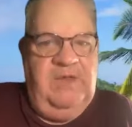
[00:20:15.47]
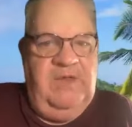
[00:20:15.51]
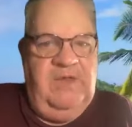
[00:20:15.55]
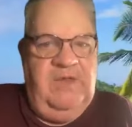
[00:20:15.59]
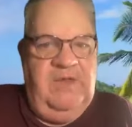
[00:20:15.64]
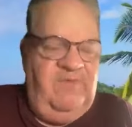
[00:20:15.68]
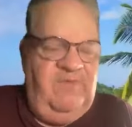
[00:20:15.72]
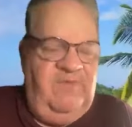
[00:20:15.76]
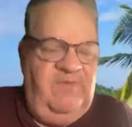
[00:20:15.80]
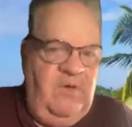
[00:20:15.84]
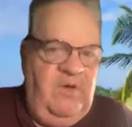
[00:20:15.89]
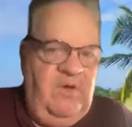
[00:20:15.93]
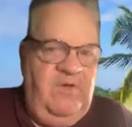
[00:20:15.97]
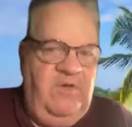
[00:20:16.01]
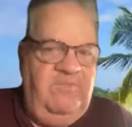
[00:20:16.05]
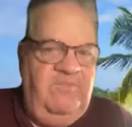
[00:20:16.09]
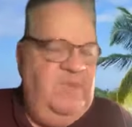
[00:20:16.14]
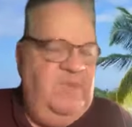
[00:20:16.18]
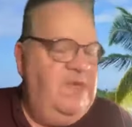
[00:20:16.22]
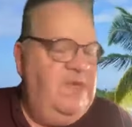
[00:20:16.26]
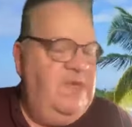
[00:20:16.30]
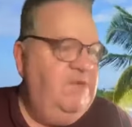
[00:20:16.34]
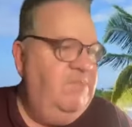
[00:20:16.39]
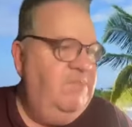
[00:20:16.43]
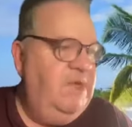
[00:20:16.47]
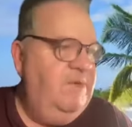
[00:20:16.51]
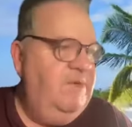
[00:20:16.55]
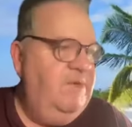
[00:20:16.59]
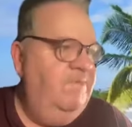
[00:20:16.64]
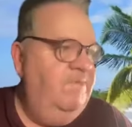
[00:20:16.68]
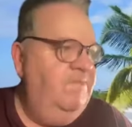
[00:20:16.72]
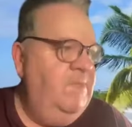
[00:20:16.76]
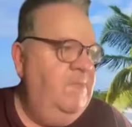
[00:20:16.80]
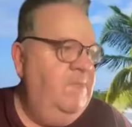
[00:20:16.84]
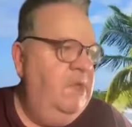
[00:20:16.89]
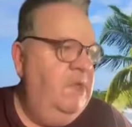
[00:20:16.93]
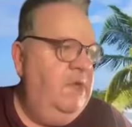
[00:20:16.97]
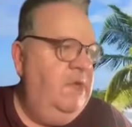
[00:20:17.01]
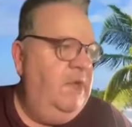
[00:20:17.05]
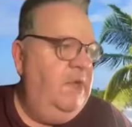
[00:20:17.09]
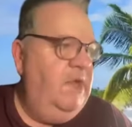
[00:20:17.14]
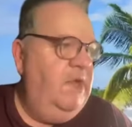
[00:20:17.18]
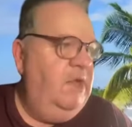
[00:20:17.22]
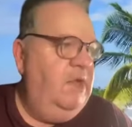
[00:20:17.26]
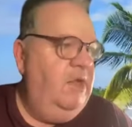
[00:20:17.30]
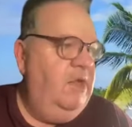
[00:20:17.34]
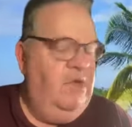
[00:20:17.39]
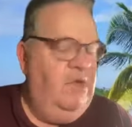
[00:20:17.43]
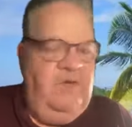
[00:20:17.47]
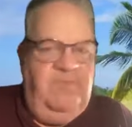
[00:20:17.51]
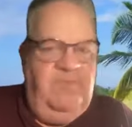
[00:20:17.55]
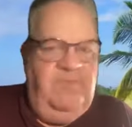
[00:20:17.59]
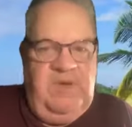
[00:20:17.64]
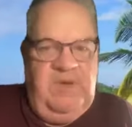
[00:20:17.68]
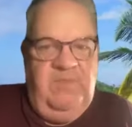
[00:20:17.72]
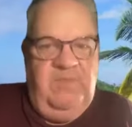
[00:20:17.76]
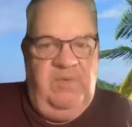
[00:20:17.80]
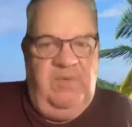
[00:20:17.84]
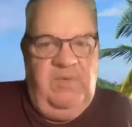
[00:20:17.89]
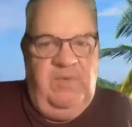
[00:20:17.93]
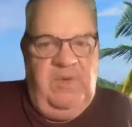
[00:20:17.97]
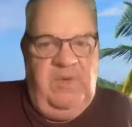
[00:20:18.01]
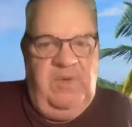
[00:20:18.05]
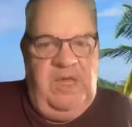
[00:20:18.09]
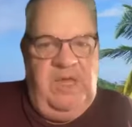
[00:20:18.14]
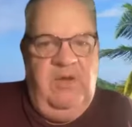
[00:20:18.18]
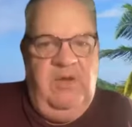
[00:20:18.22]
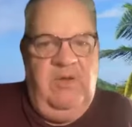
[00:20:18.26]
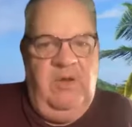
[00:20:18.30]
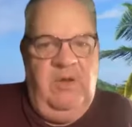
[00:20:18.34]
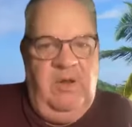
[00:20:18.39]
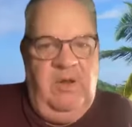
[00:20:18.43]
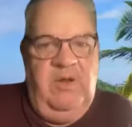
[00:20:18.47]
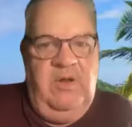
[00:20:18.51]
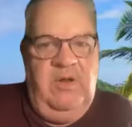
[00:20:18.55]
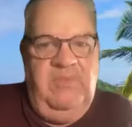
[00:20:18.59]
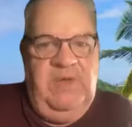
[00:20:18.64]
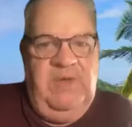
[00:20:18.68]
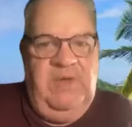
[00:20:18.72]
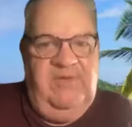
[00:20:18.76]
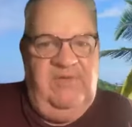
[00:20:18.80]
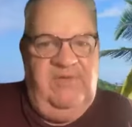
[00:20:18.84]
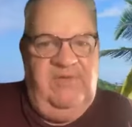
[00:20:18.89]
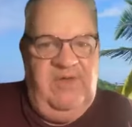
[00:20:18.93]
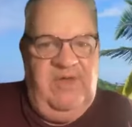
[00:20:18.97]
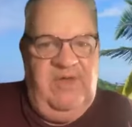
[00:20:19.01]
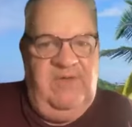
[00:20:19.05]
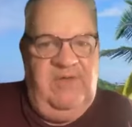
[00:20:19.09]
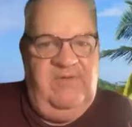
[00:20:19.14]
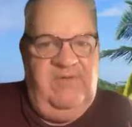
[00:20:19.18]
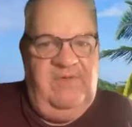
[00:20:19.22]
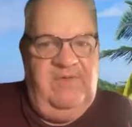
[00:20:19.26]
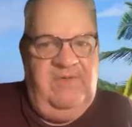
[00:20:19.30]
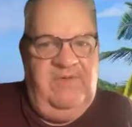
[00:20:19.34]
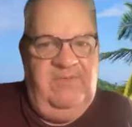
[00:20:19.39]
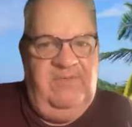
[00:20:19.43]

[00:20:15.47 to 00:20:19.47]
They've heard me, but a lot of people hear a lot about Jesus,